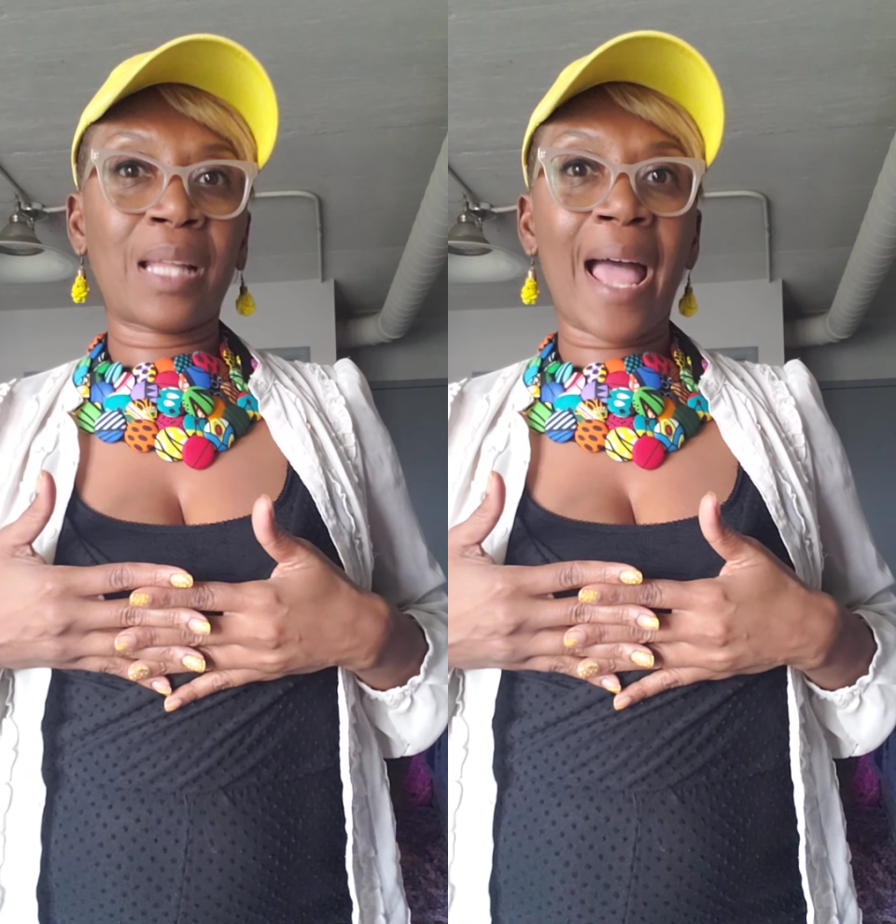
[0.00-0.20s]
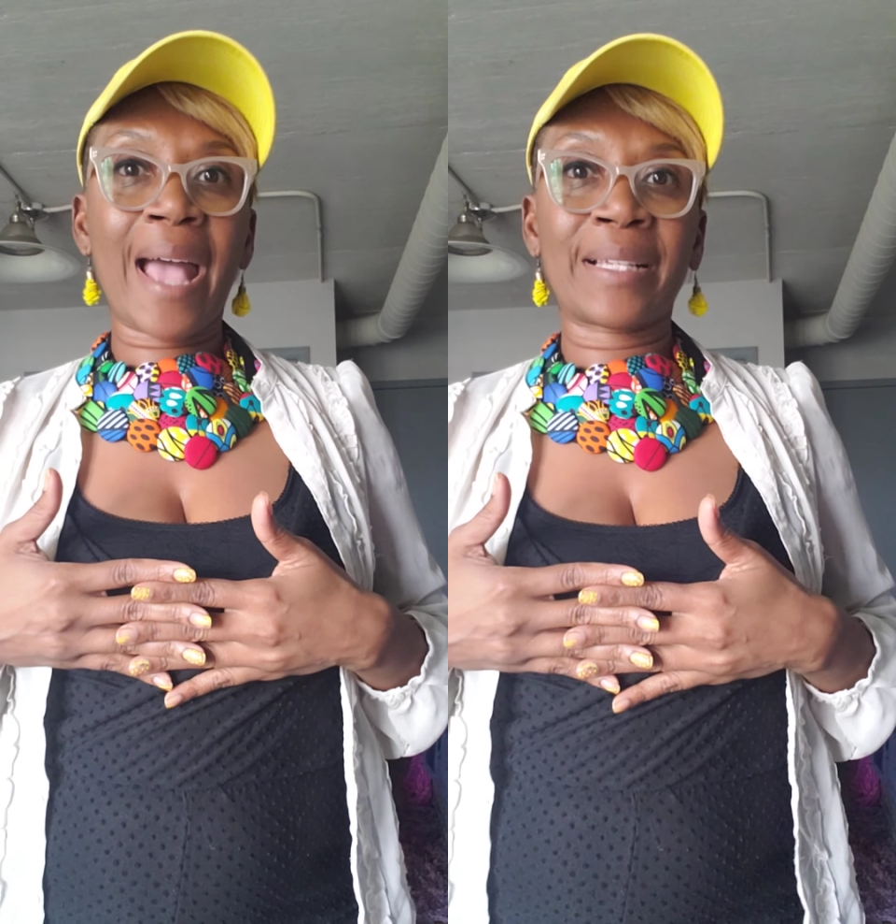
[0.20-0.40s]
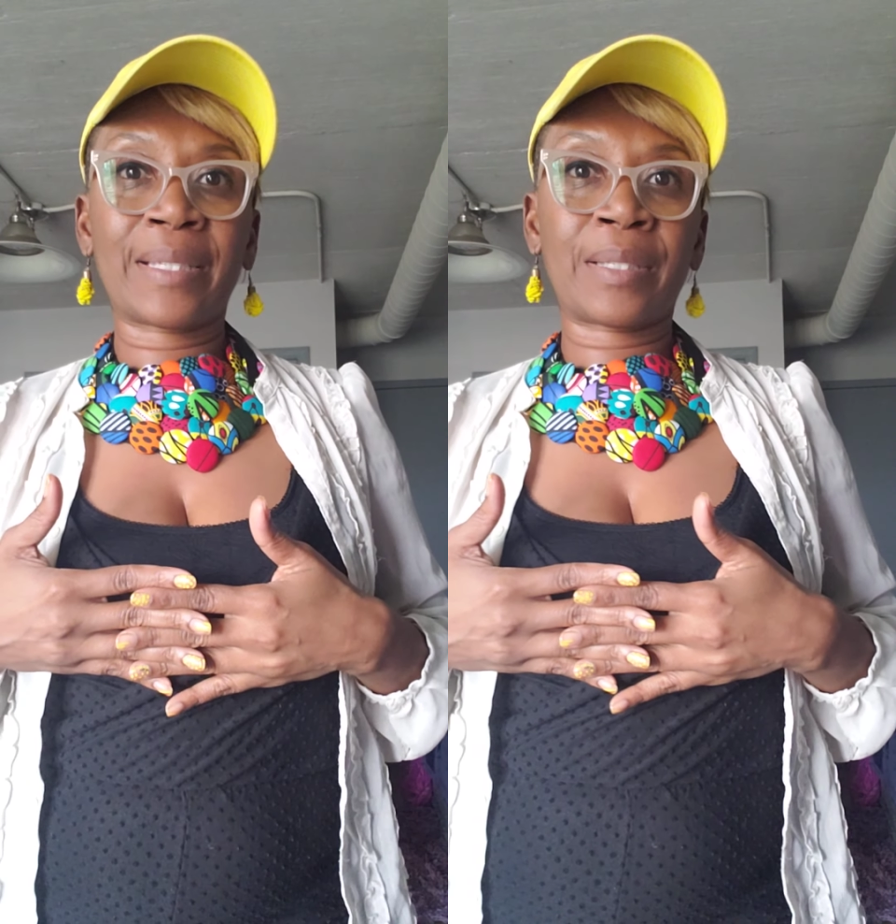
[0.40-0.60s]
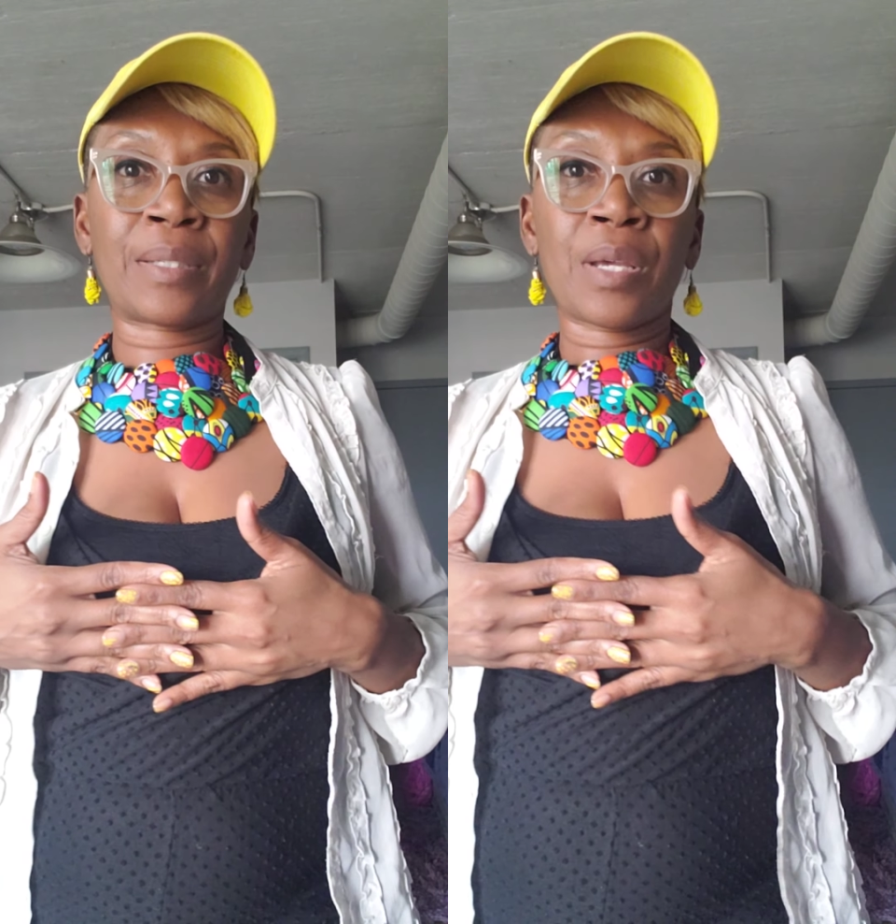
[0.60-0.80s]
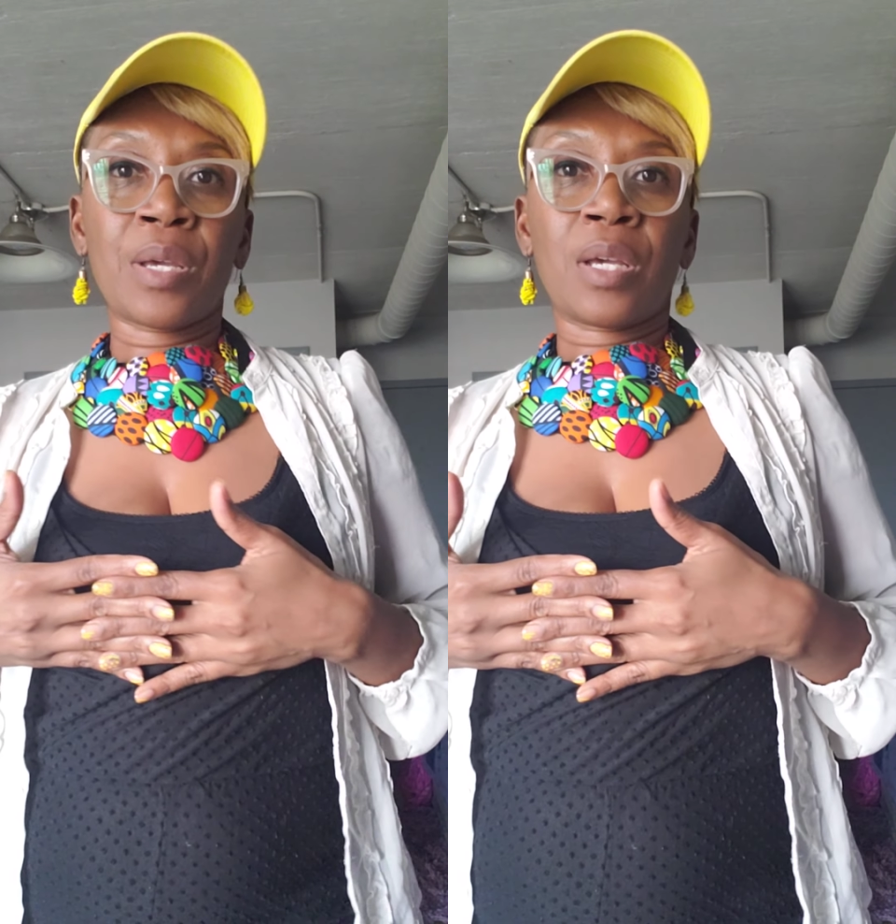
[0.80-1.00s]
last
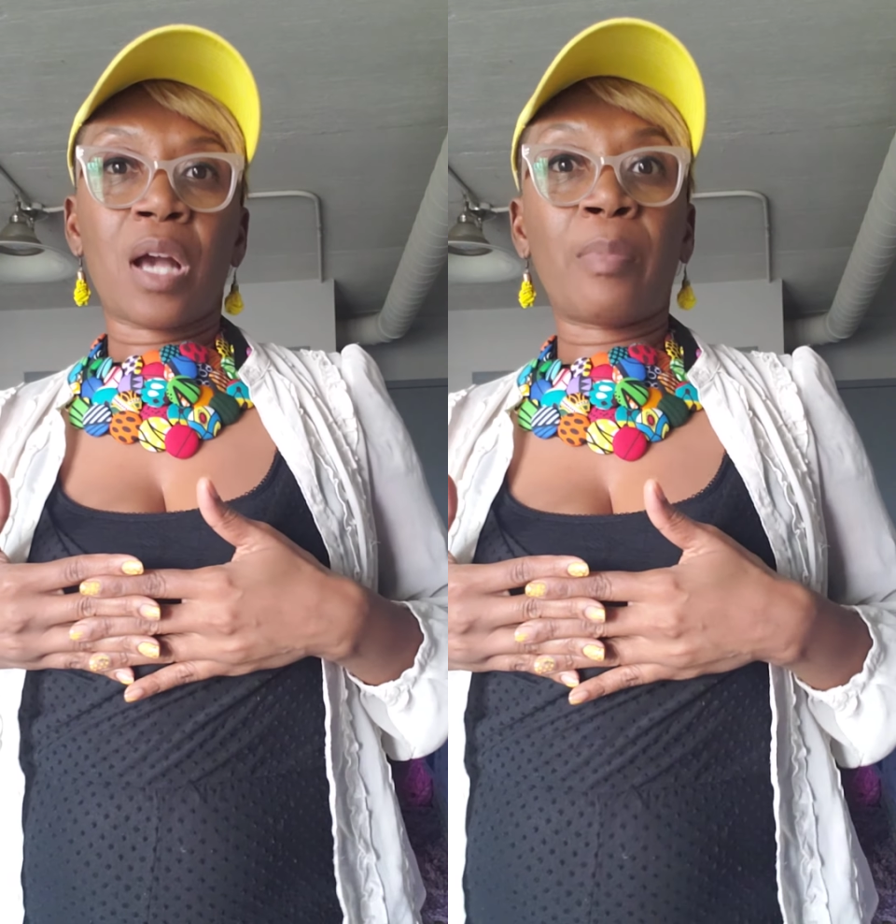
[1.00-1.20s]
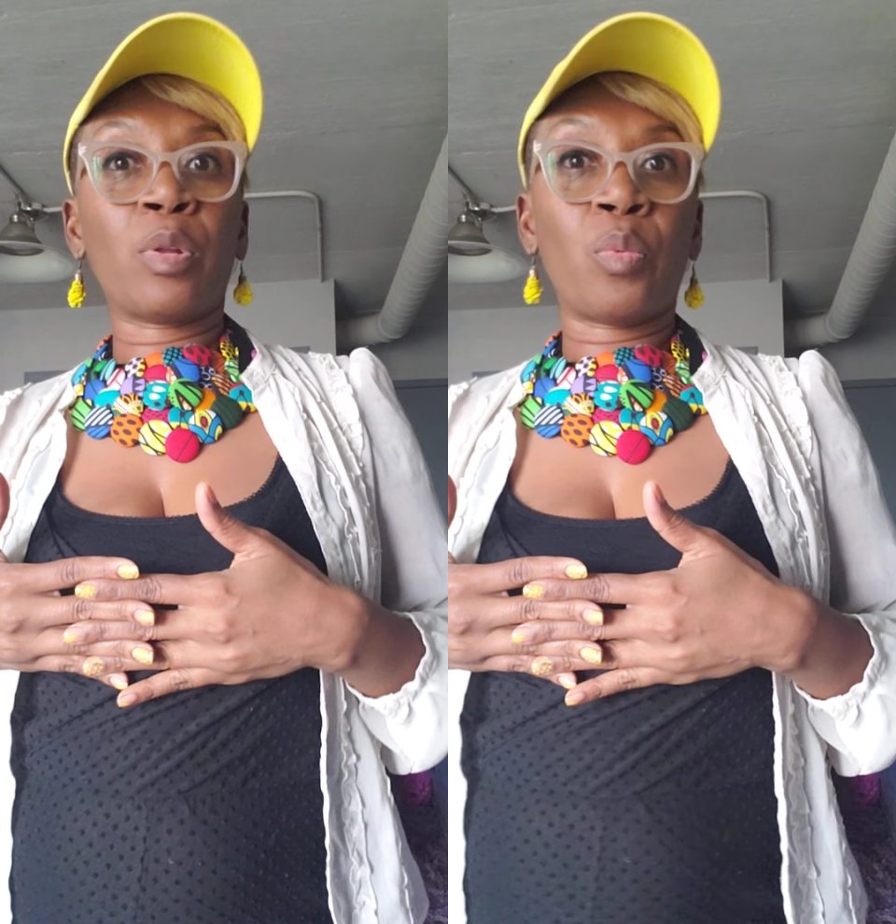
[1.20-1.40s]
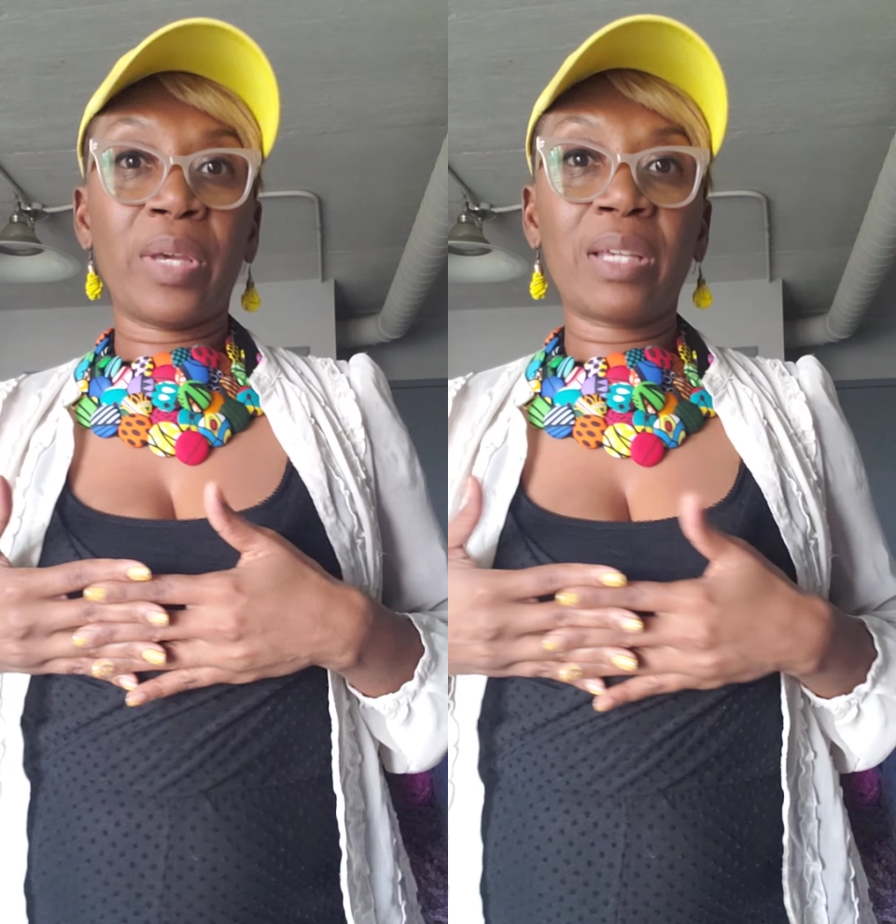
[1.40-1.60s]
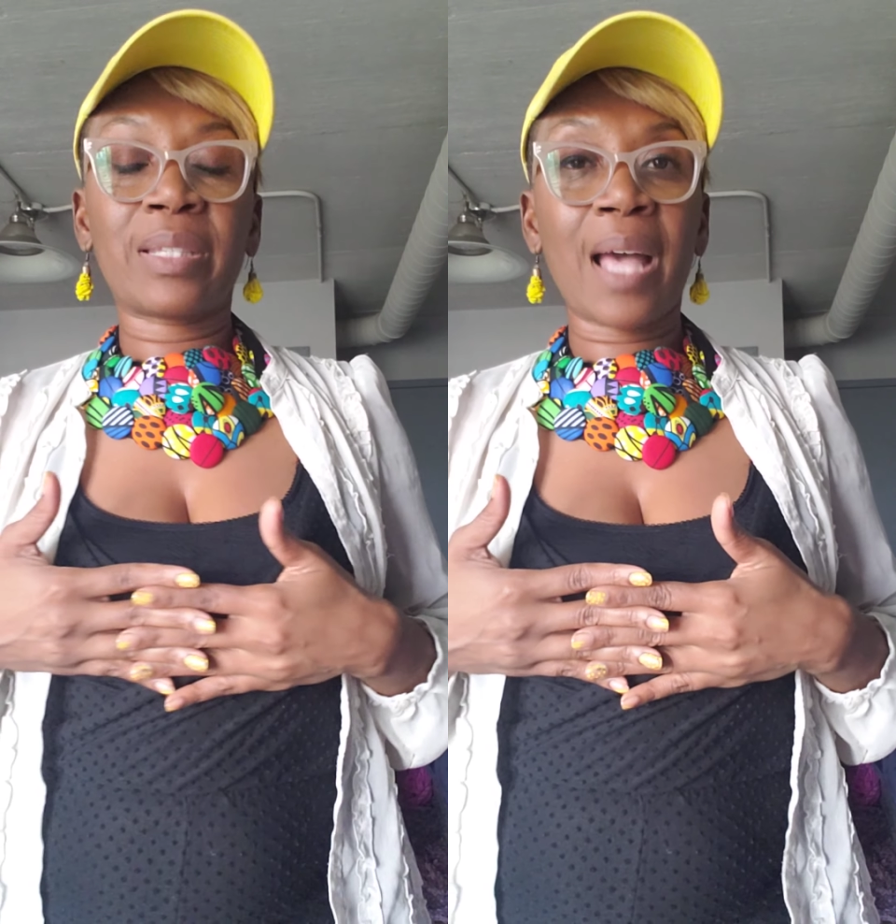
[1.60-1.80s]
couple of weeks,